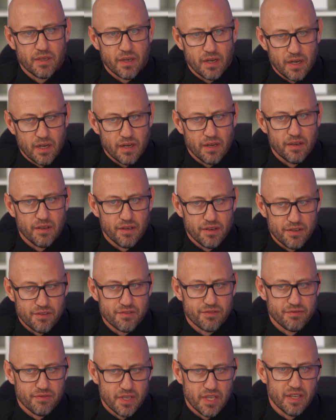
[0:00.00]
it
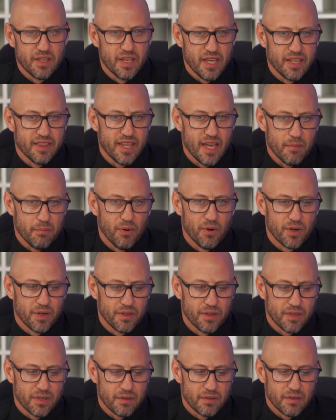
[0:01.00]
is at that point of
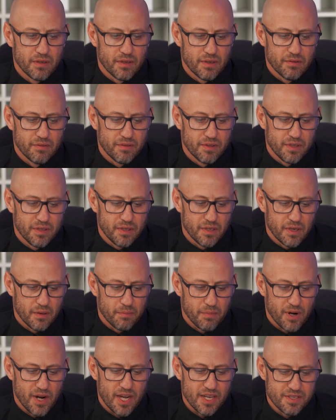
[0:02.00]
the
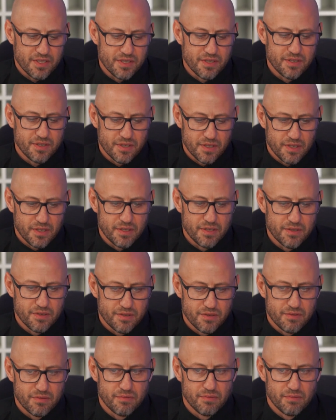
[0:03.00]
process. It
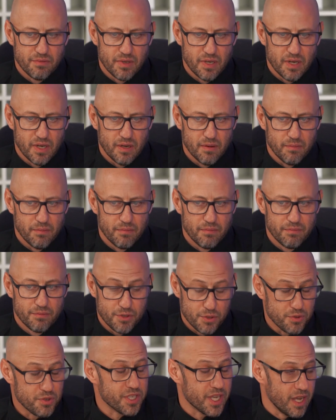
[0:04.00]
is
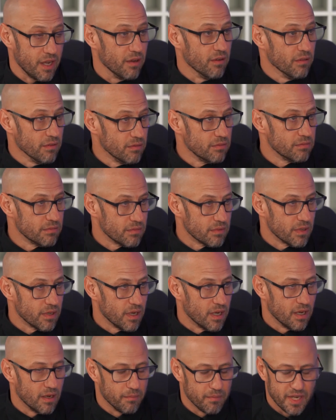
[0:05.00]
to scale,
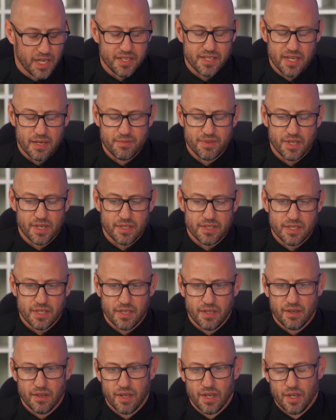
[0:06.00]
9 times out of
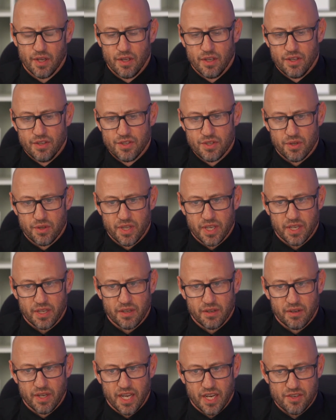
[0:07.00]
10, so they
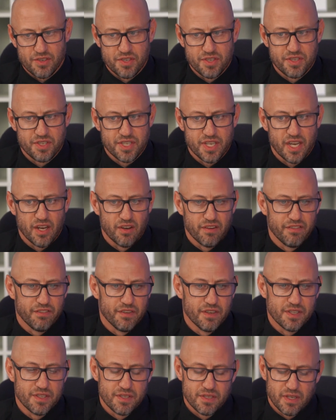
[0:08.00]
can actually see how it
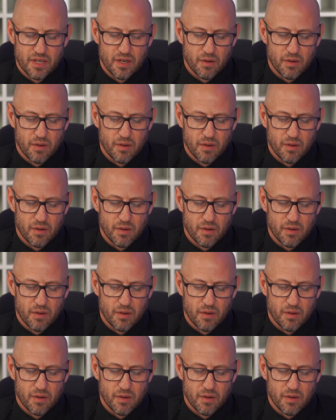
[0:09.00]
fits.